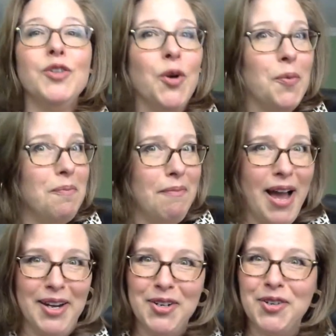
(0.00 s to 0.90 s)

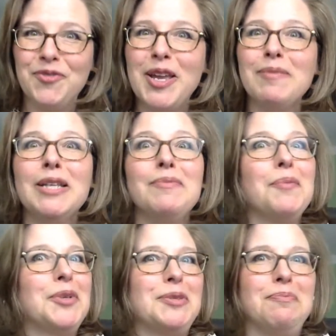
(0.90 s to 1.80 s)
Monitor family
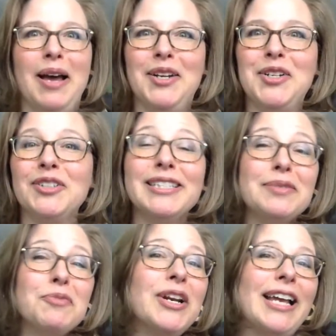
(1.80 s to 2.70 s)
members. Monitor.
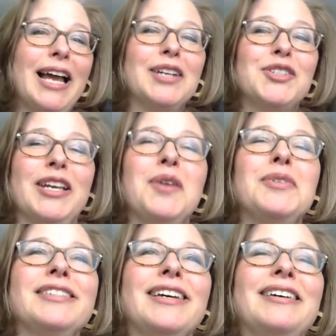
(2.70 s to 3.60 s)
This morning, actually, I
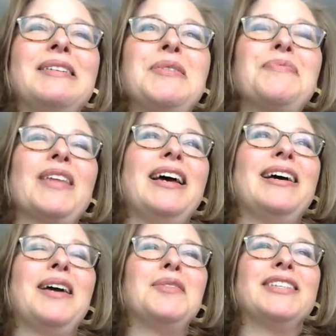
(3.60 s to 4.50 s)
was
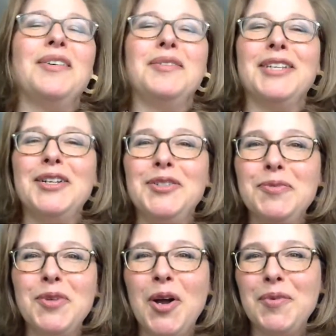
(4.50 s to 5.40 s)
on a
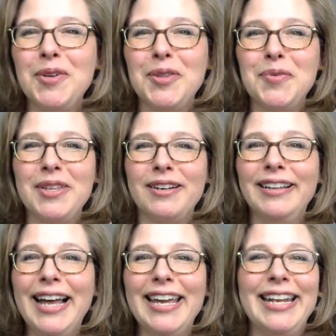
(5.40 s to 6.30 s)
Zoom call with a
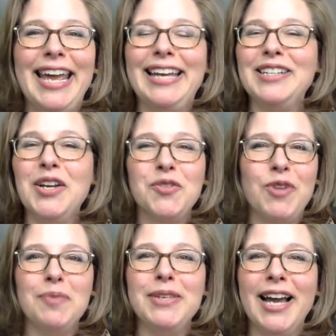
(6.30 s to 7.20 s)
client, and
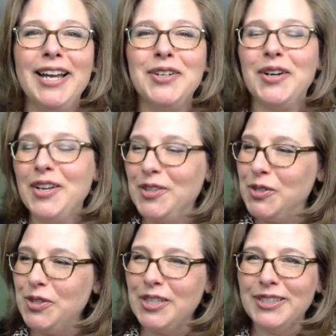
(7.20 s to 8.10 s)
right behind her,
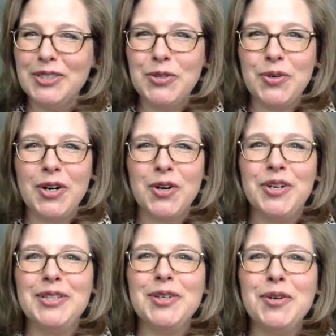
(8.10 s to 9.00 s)
the door
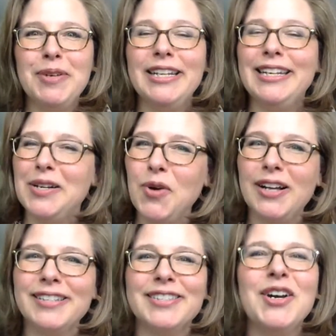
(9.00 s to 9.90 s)
creaks open, and in
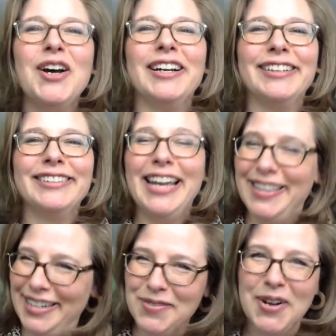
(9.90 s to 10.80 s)
walks the dog,
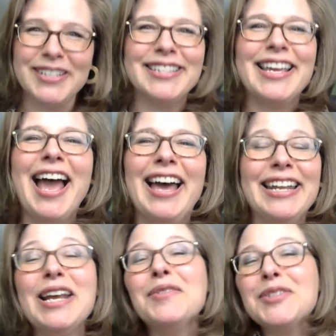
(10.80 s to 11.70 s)
and then in walks the cat.
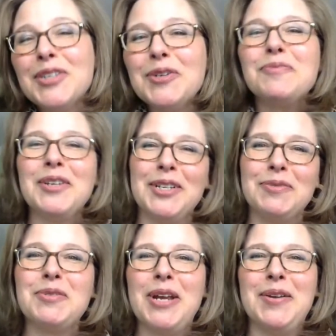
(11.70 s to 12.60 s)
And that was cute because
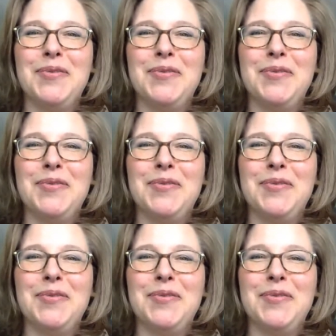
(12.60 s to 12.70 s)
we